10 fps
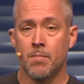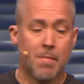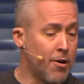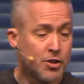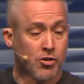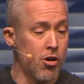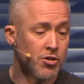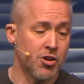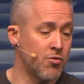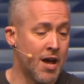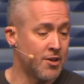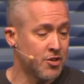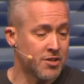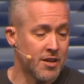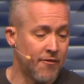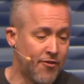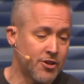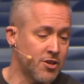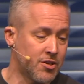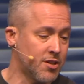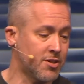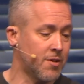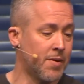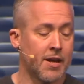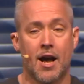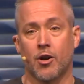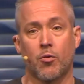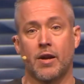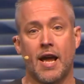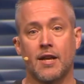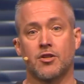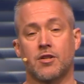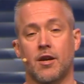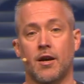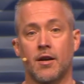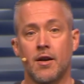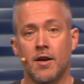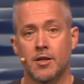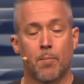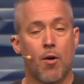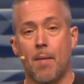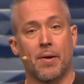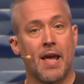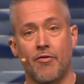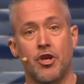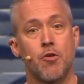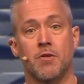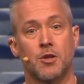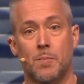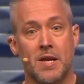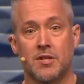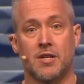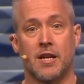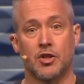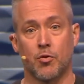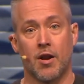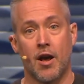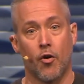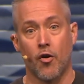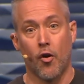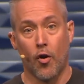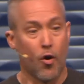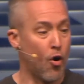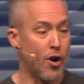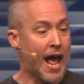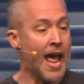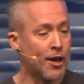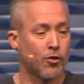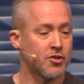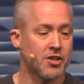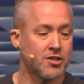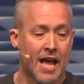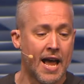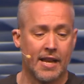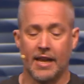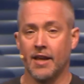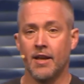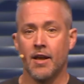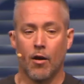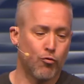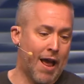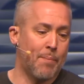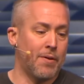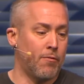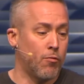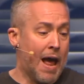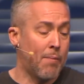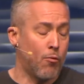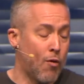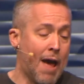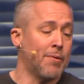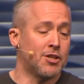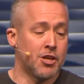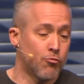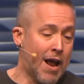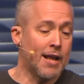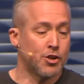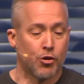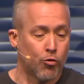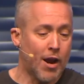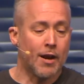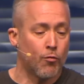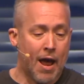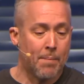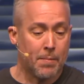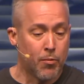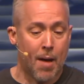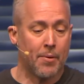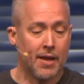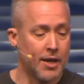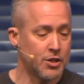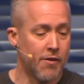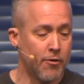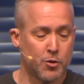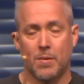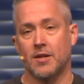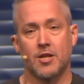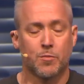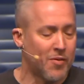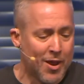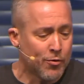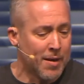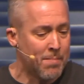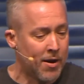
Marriage is also not just an efficient system that God creates to, to propagate the human species or to, or, or, or to anchor society. Rapid, rabbits and rats are great at rapid propagation of their species, but they don't get